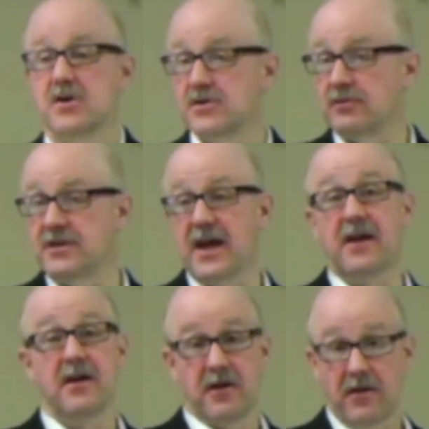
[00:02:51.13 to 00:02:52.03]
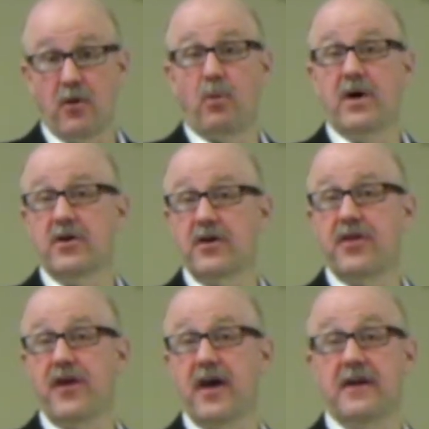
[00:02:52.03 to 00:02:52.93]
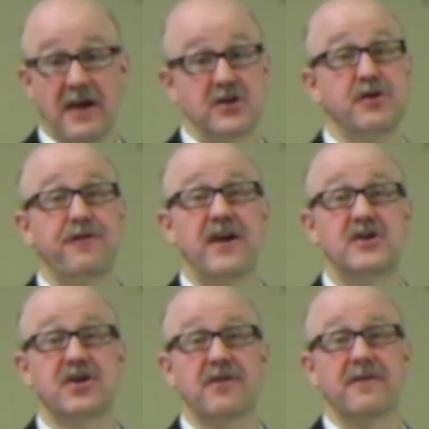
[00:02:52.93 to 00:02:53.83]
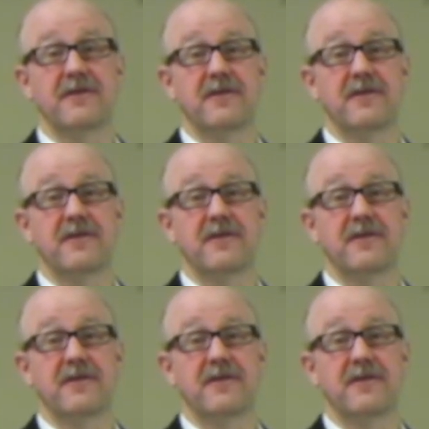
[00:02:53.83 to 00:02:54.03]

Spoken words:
So take the one good thing, that's your feature,